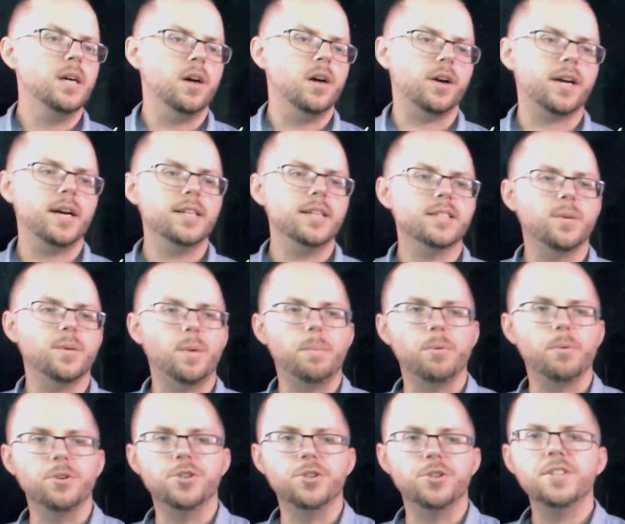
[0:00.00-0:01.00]
Okay, so we're
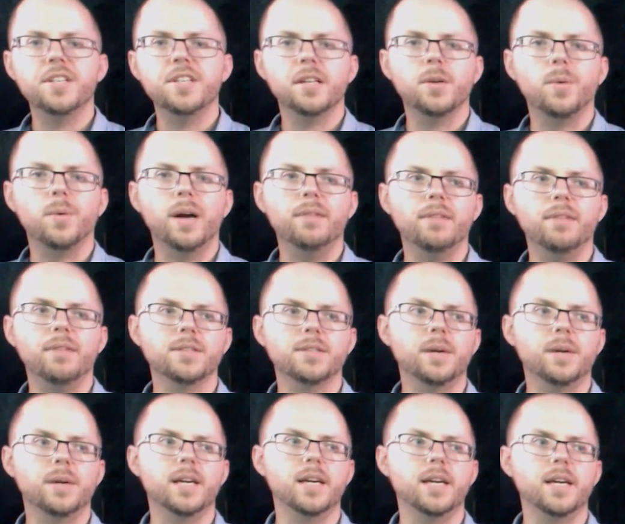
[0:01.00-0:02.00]
producing the wavelengths we
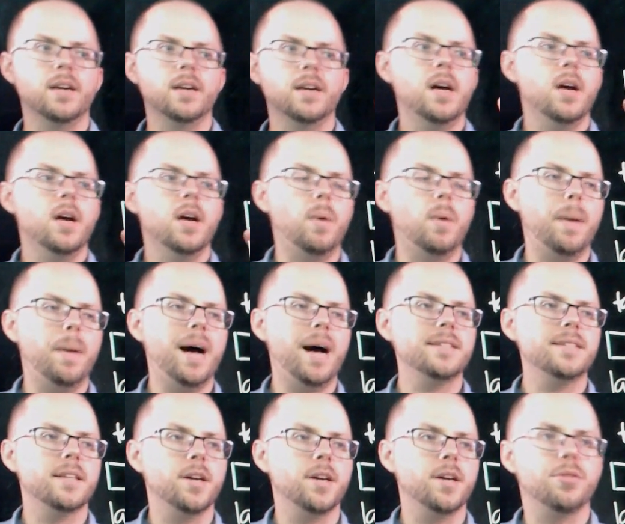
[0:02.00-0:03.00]
need, we're
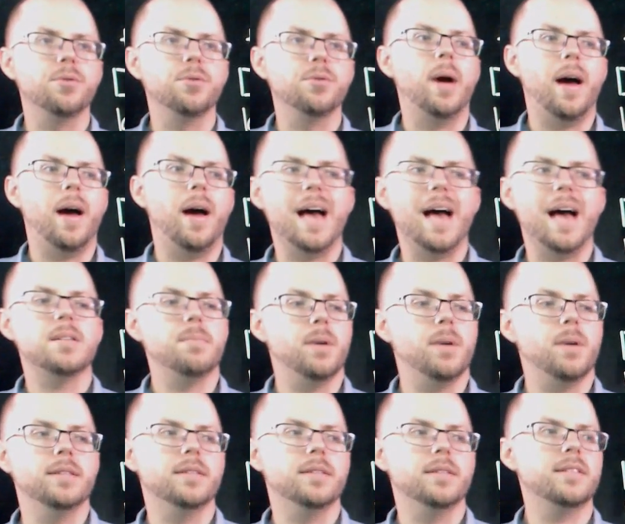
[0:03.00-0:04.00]
passing it through our
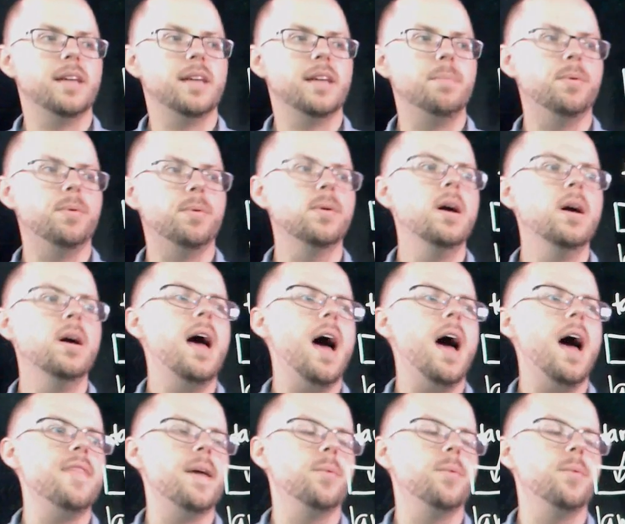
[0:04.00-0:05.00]
atomized sample,
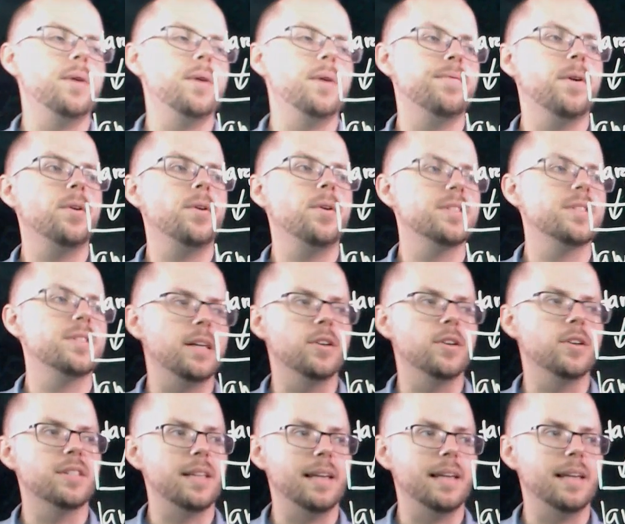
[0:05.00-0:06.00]
and then we're focusing
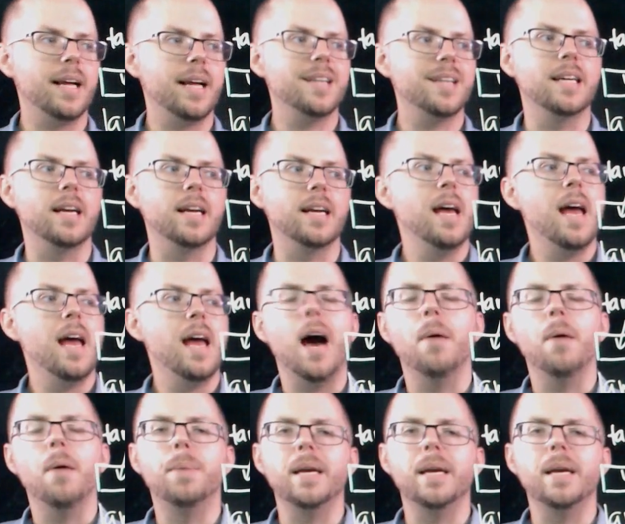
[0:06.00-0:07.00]
and selecting
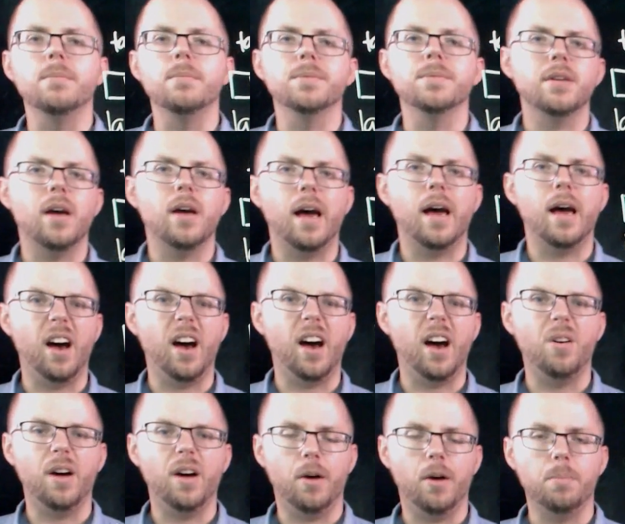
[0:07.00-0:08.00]
our beams,
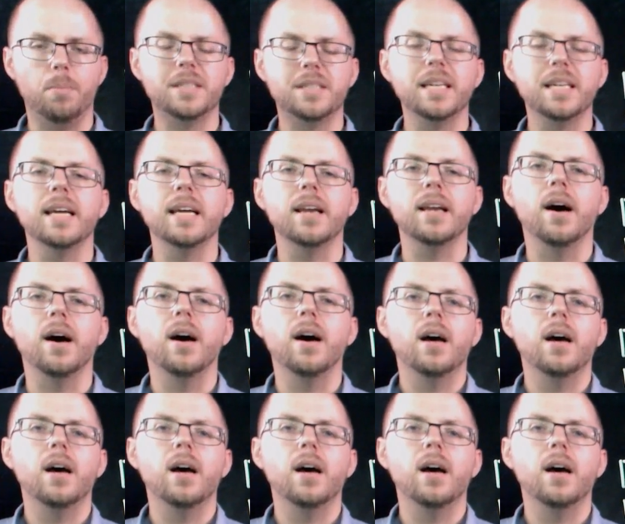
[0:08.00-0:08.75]
our, our particular